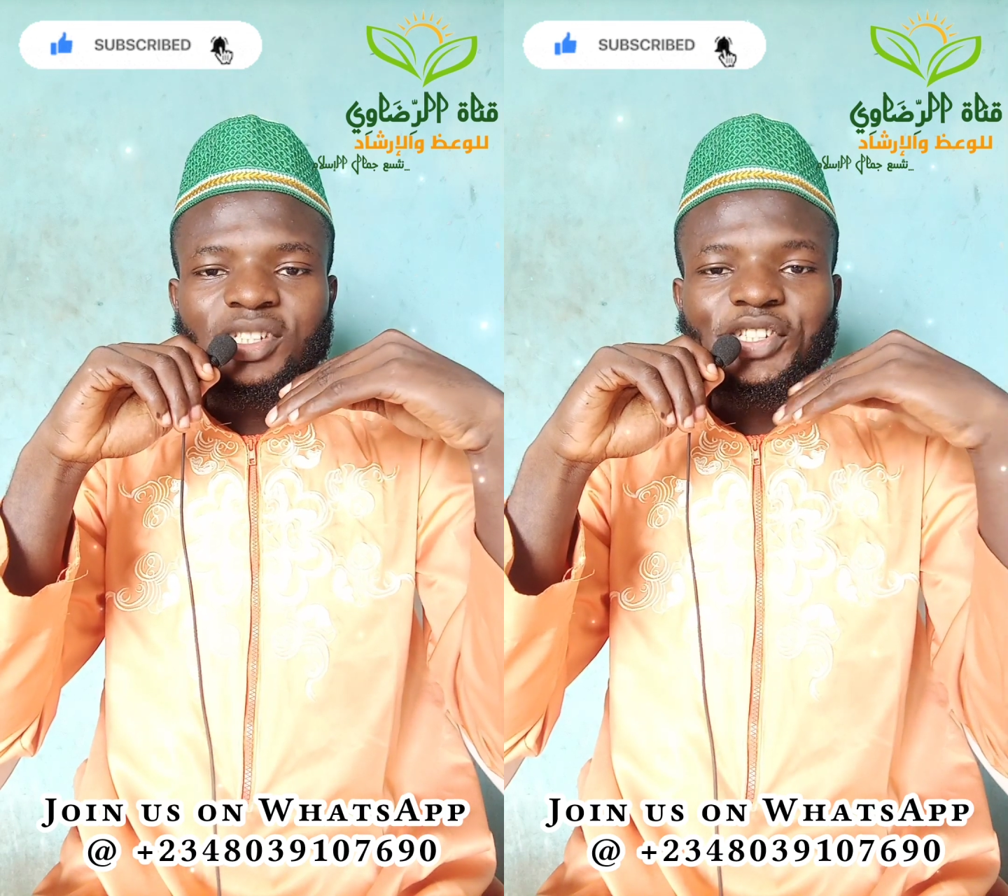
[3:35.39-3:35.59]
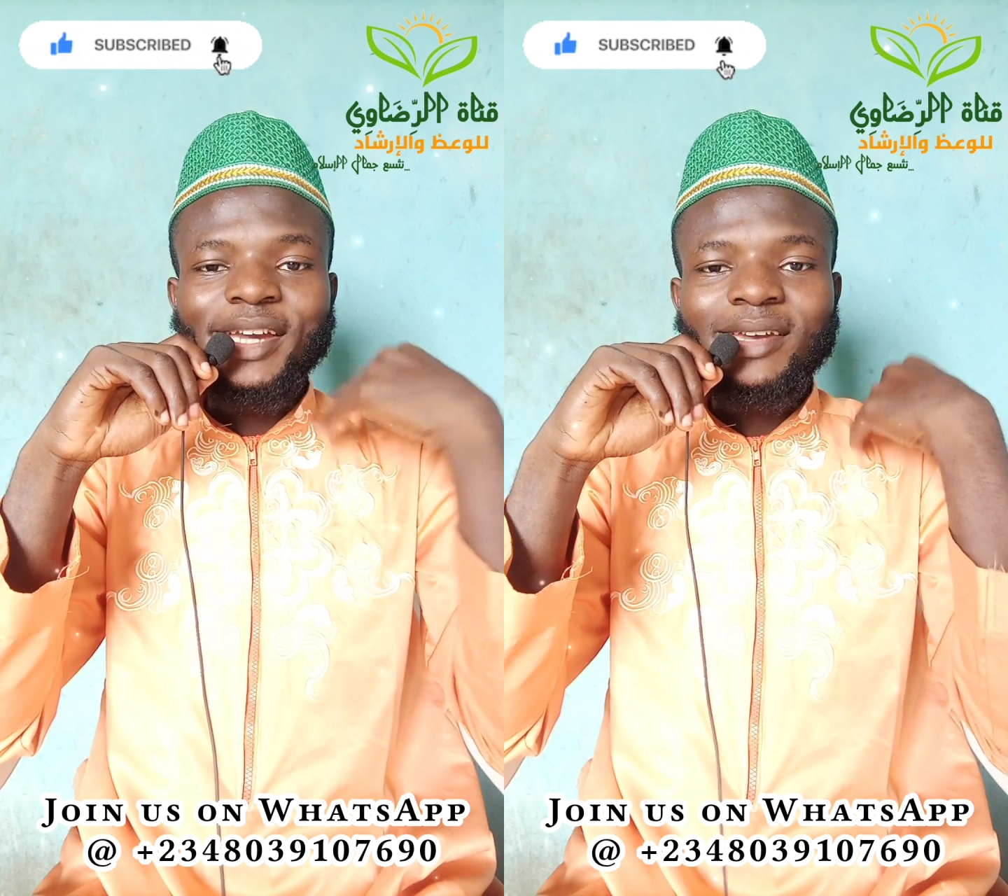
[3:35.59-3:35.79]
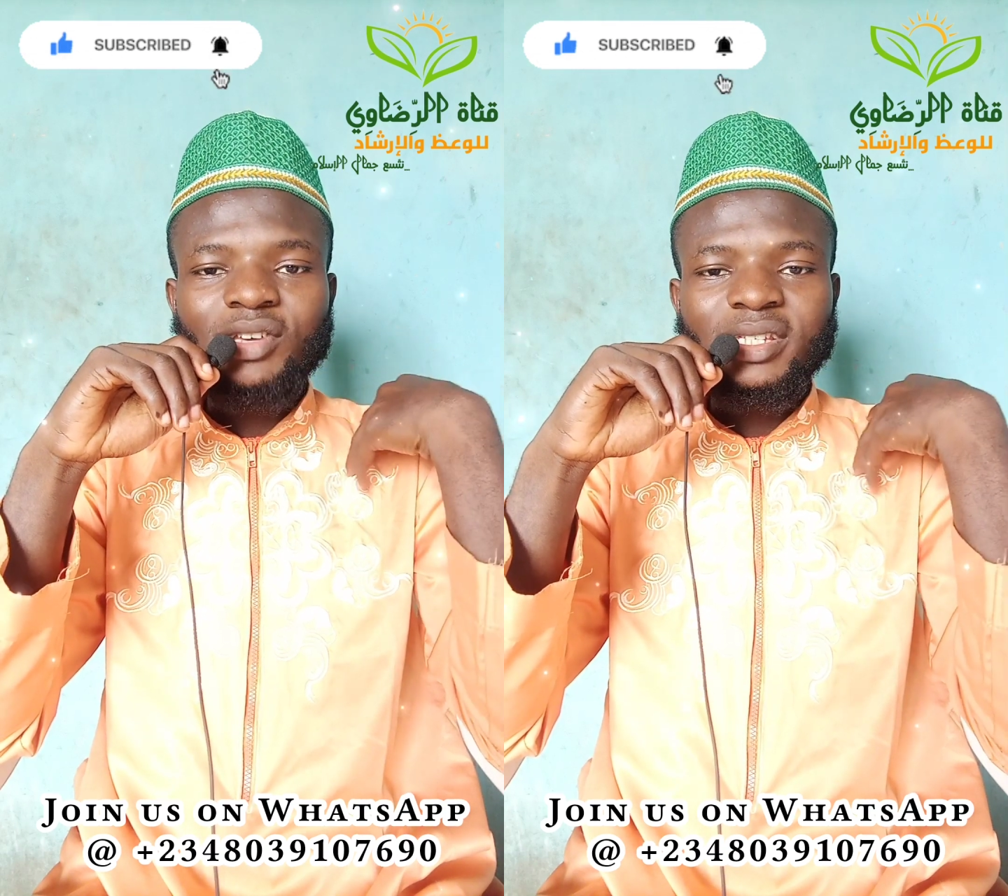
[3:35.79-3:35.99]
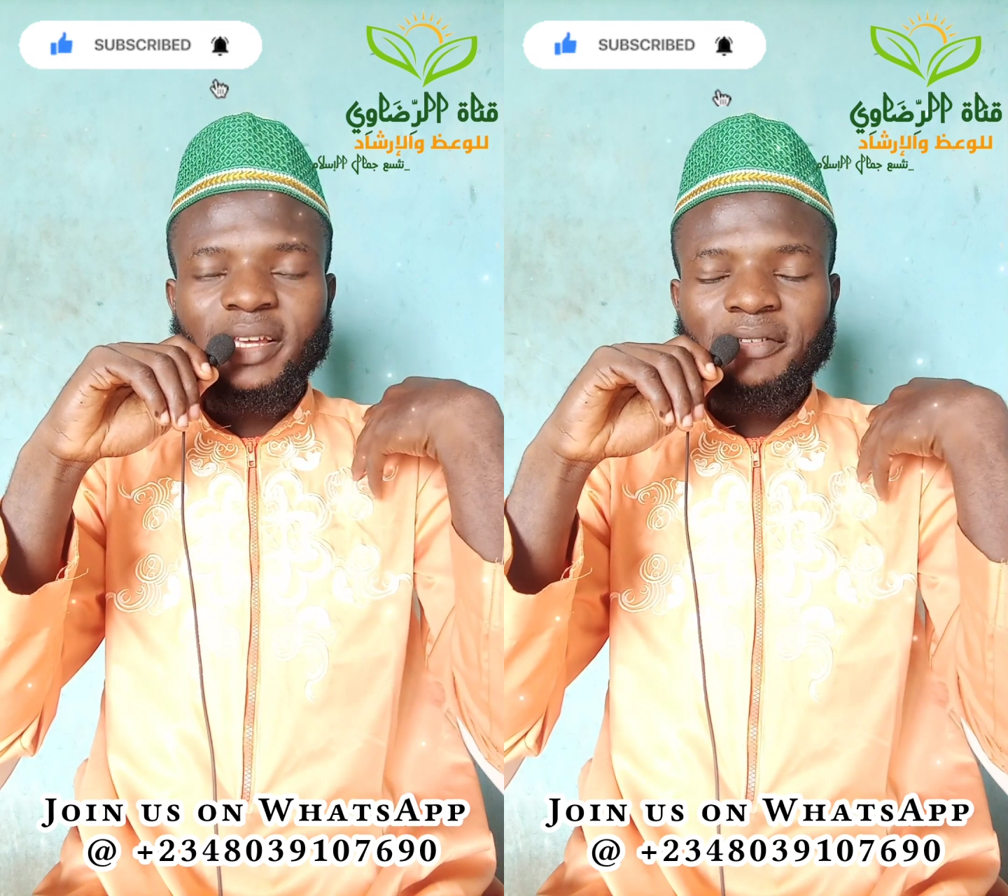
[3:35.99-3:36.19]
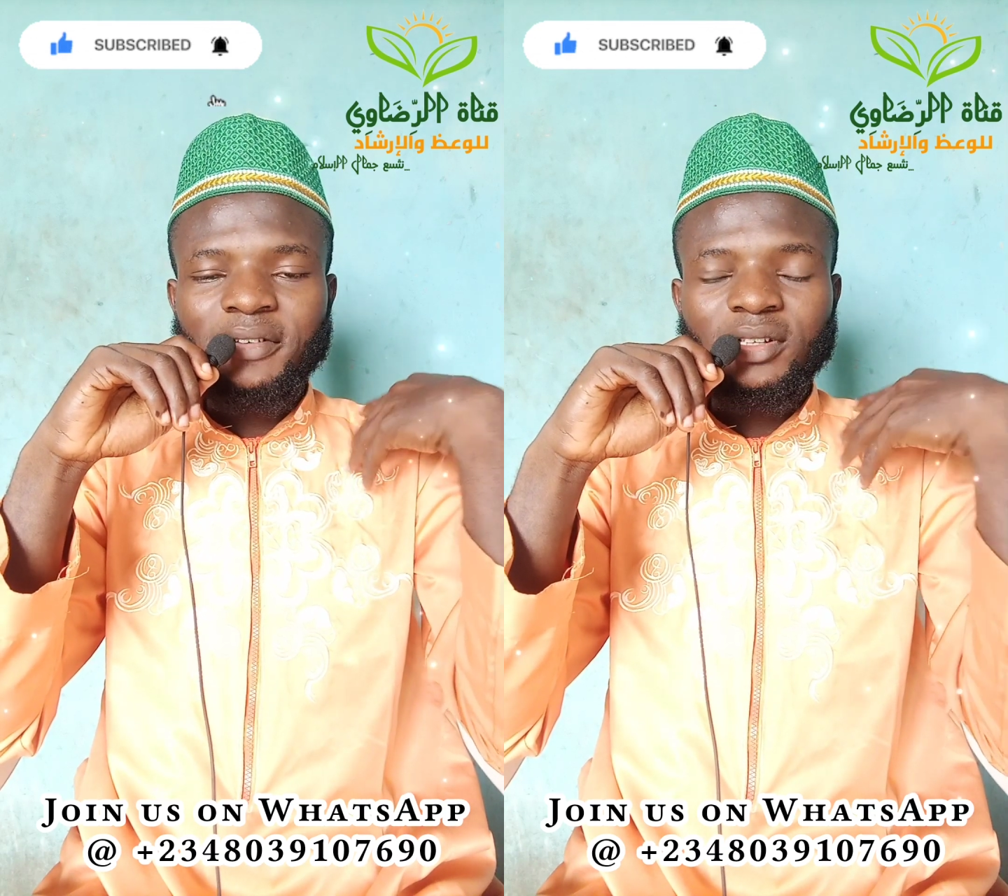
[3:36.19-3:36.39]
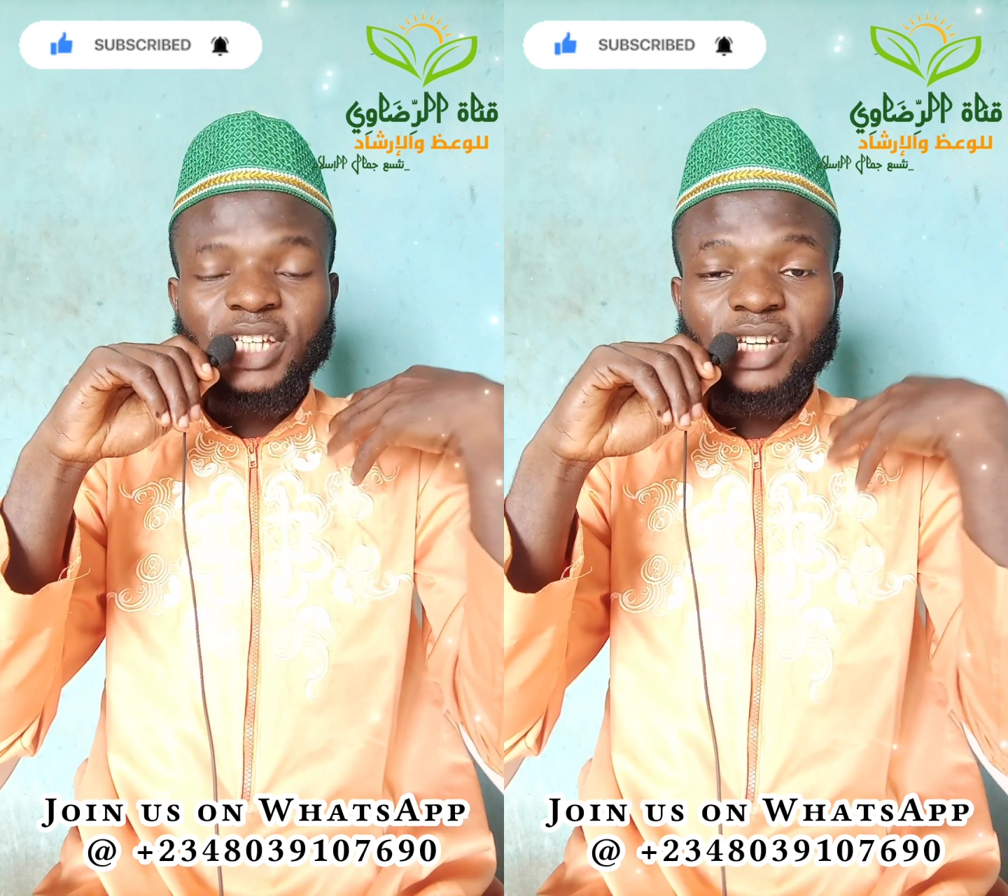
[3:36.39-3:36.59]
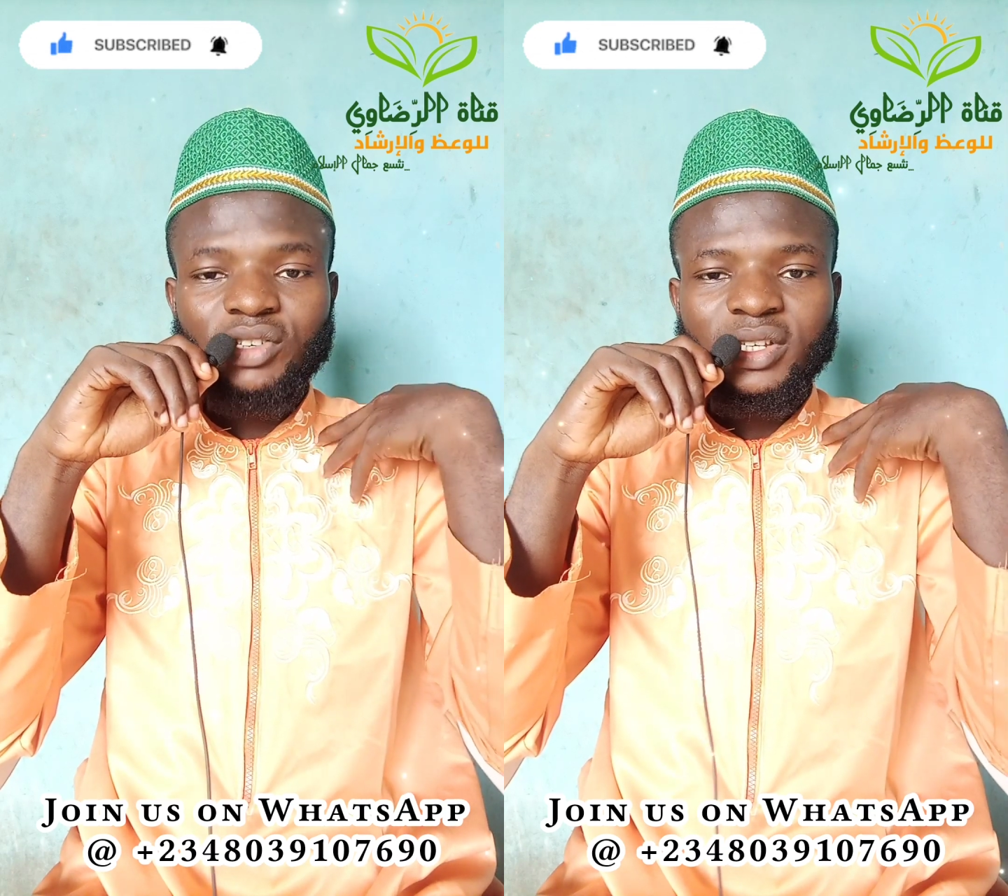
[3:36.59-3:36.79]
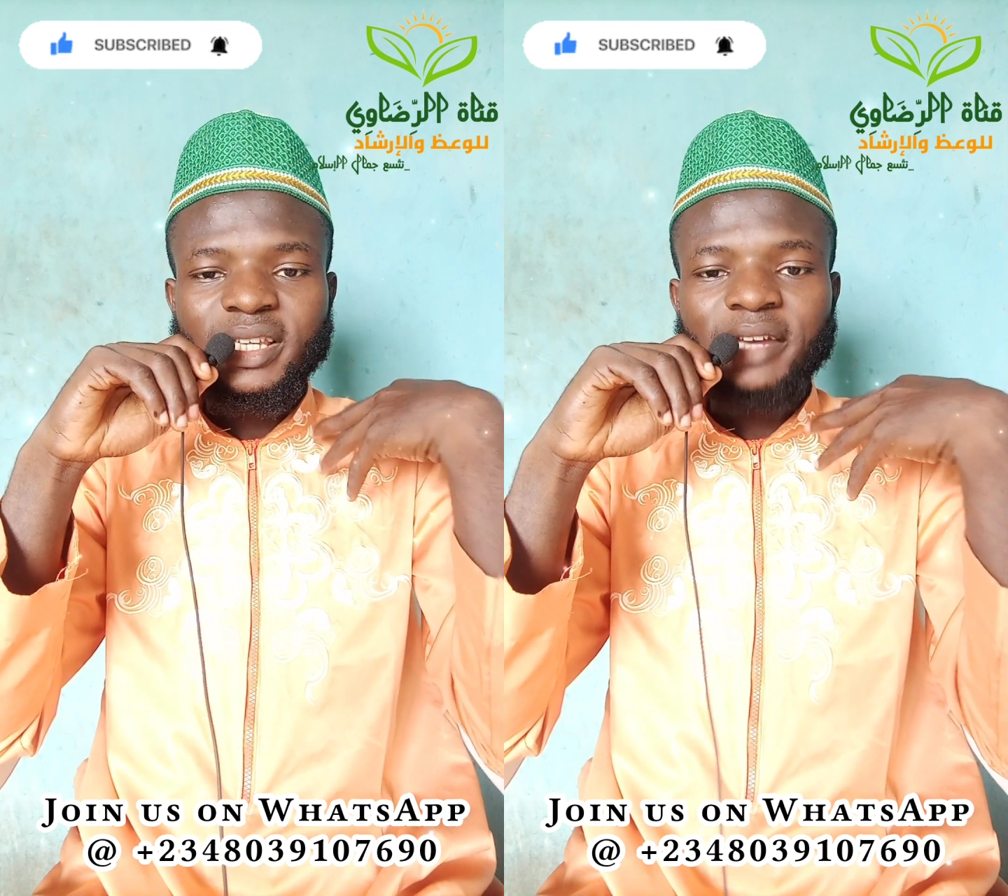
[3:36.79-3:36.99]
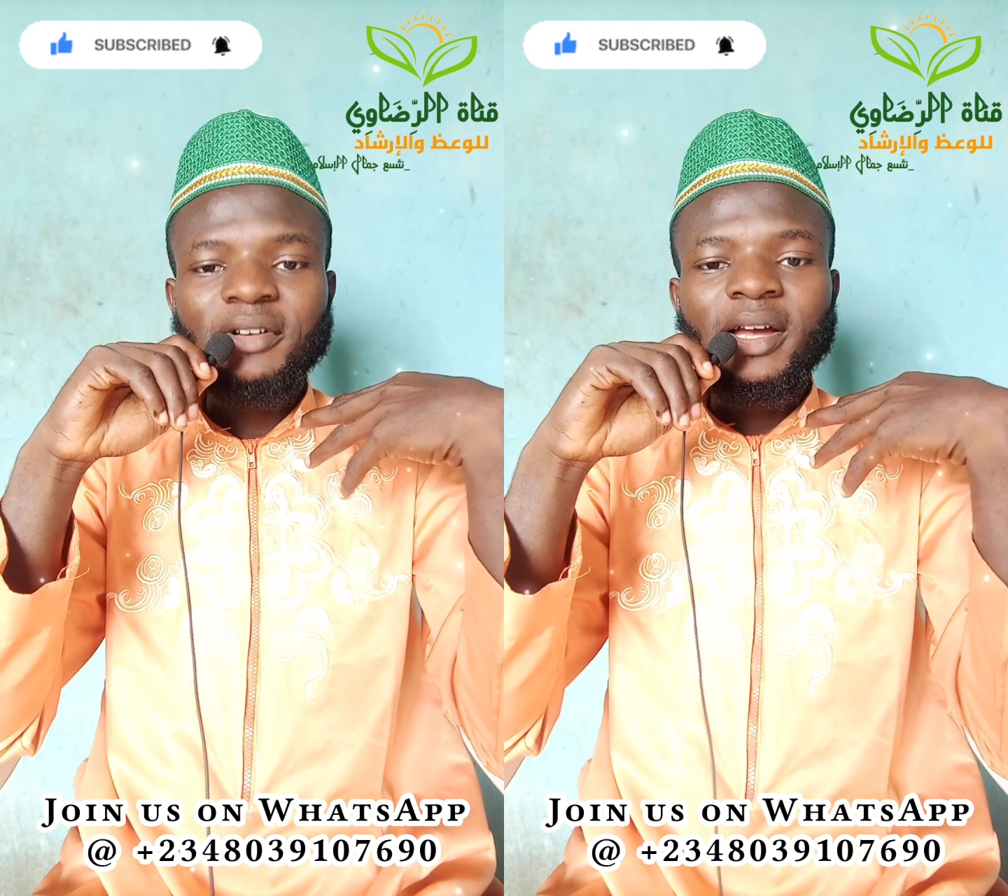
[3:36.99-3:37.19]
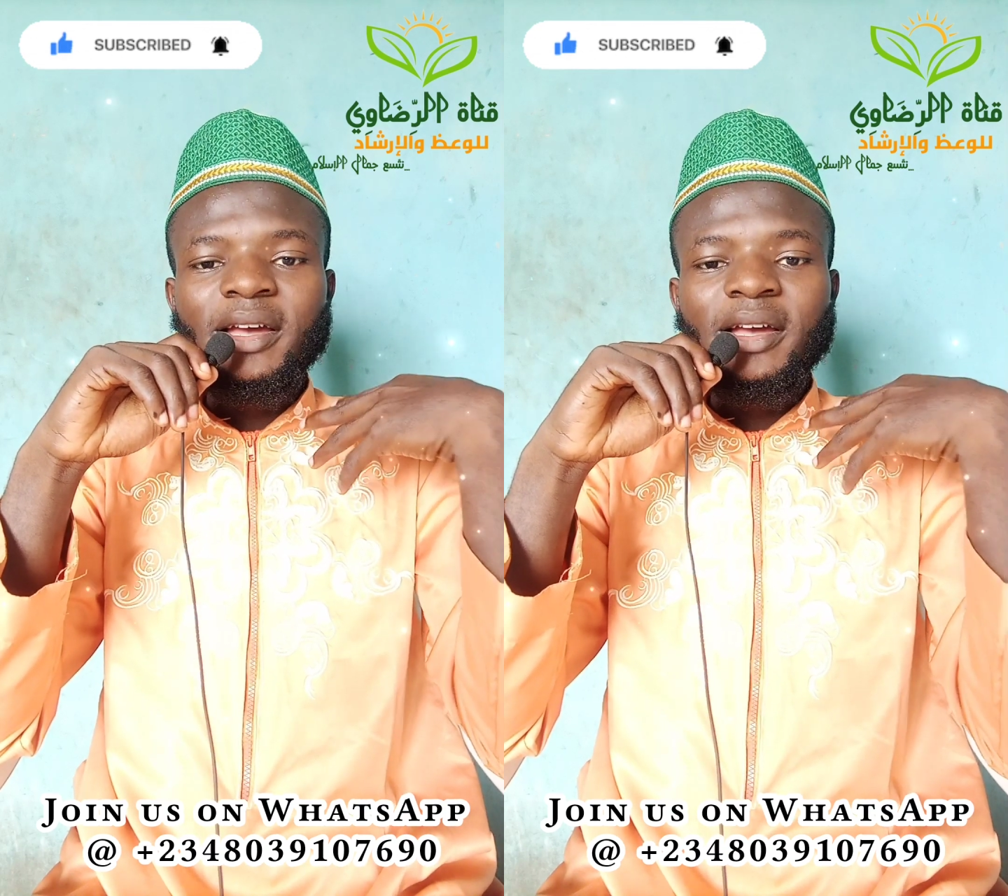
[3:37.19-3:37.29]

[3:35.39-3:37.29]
Check yourself